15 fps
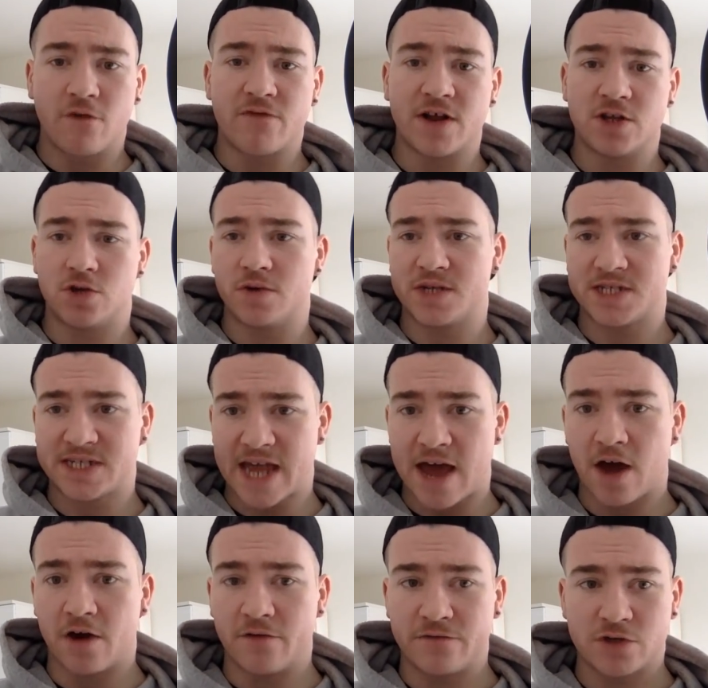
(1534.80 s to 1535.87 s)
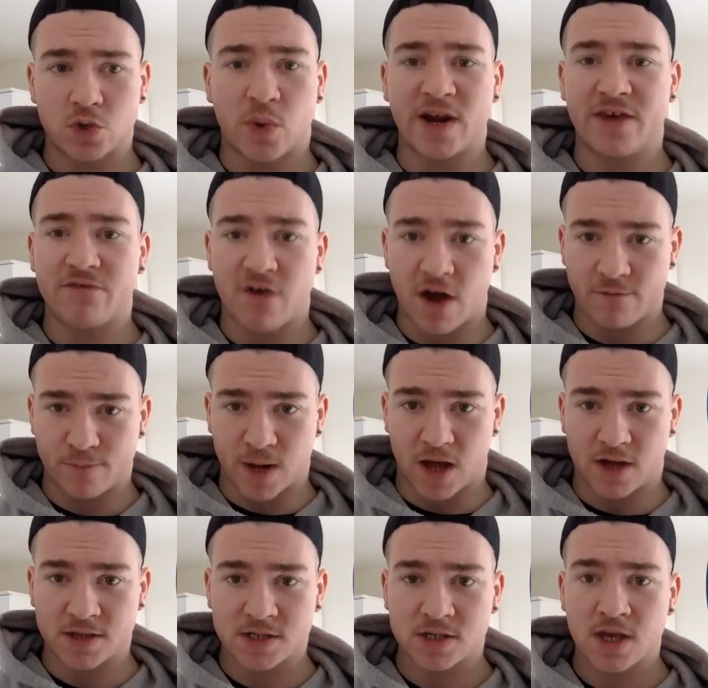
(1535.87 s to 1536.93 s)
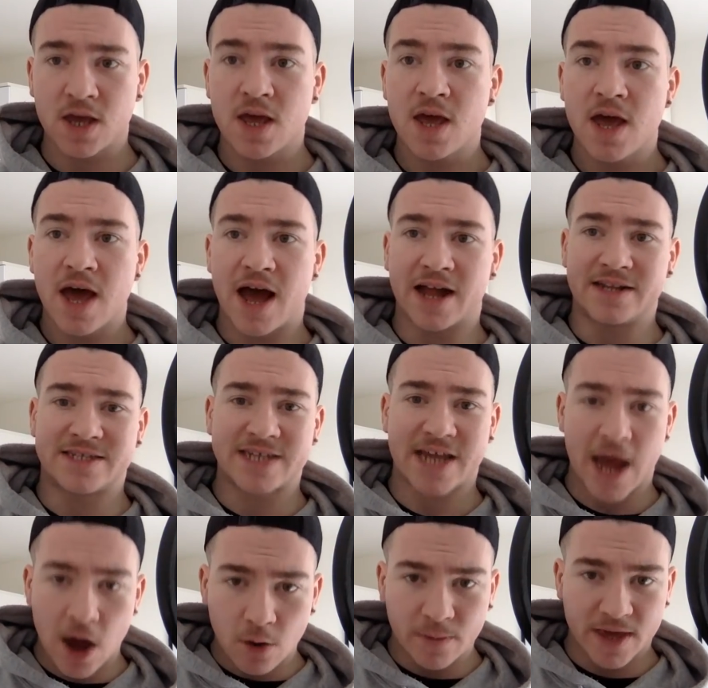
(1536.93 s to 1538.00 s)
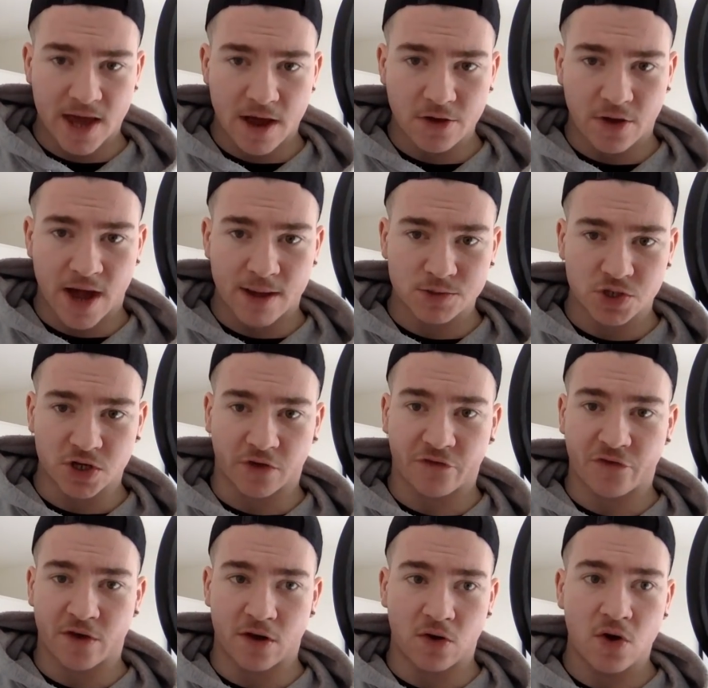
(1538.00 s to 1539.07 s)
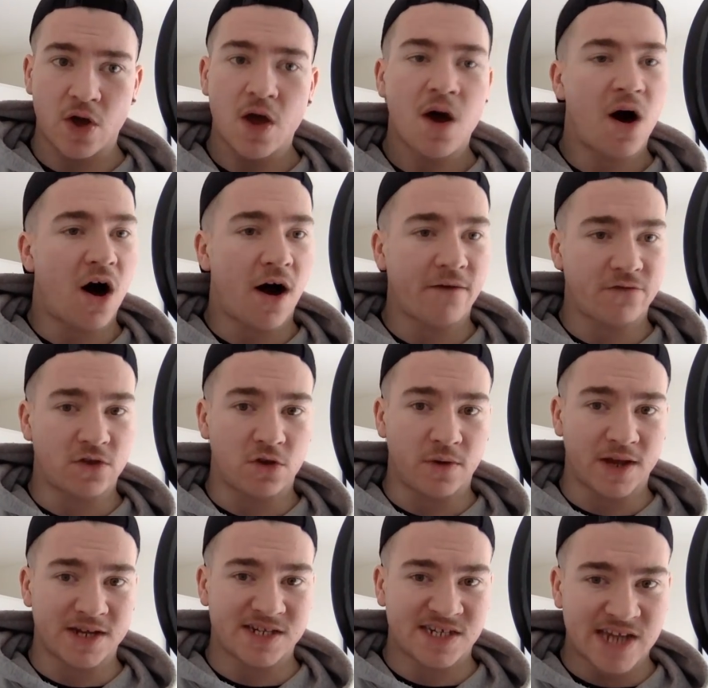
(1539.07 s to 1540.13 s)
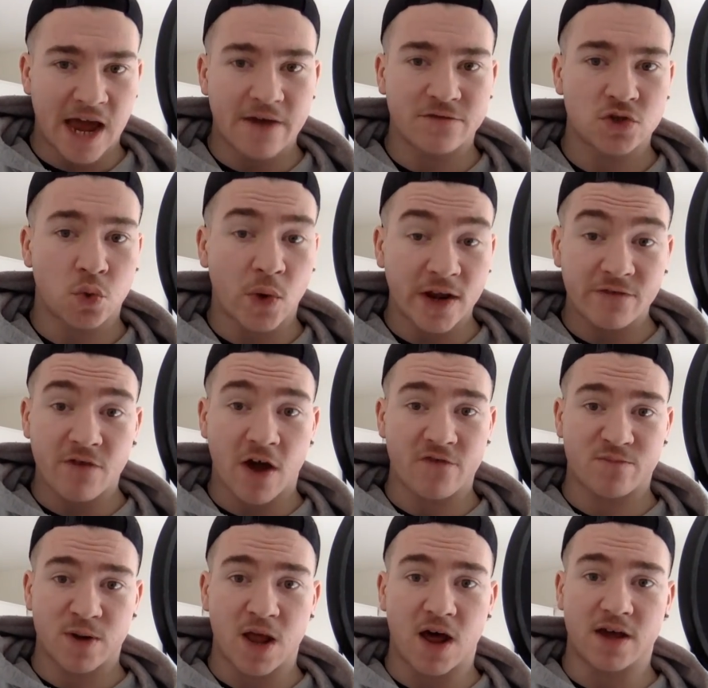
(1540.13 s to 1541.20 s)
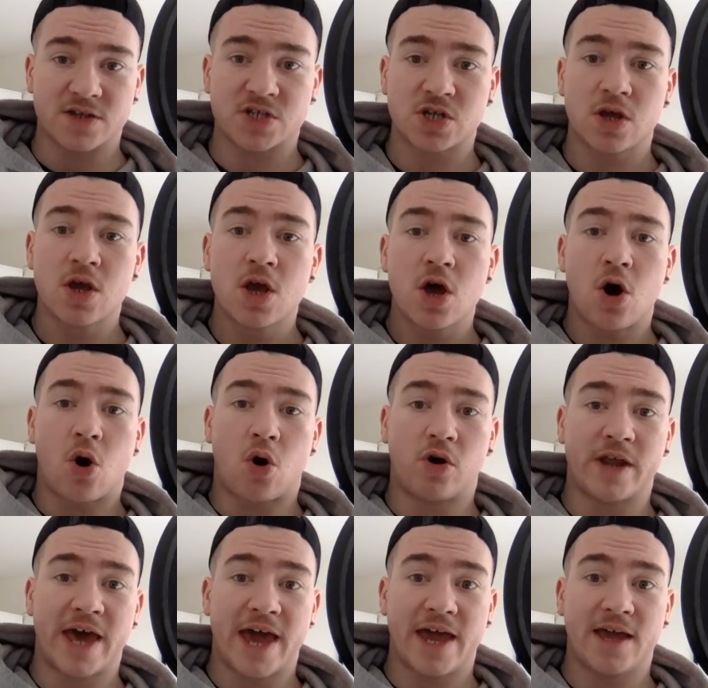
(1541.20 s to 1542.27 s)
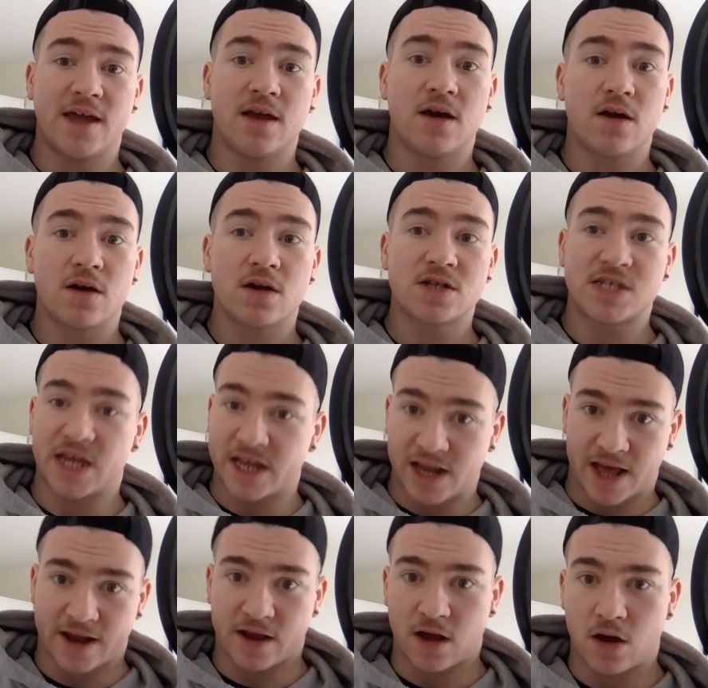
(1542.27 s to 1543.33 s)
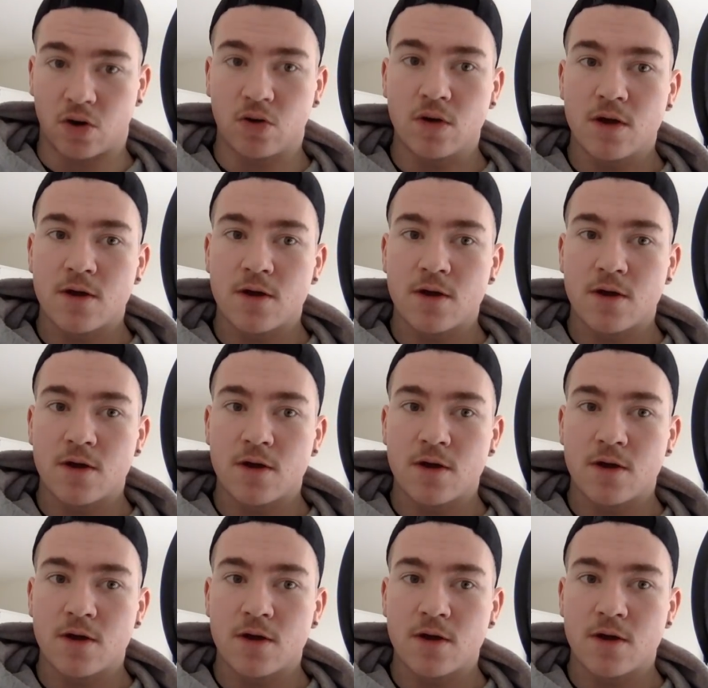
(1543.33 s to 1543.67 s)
and do a set of 25 plus. And tell me how your hamstrings feel after doing a set of 25 plus on a seated leg curl.